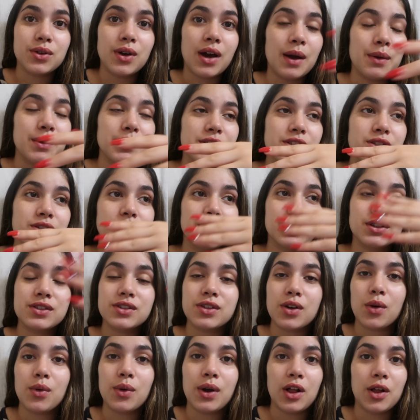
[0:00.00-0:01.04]
I was doing
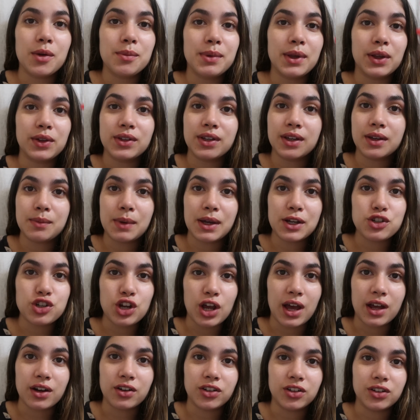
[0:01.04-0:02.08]
so well at building my
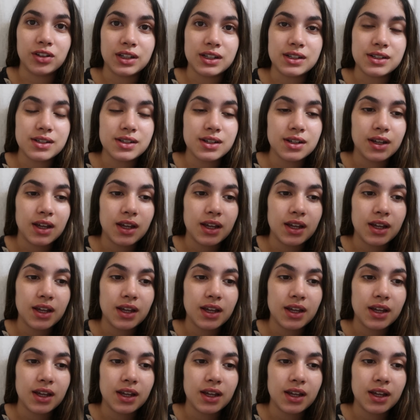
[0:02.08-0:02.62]
channel and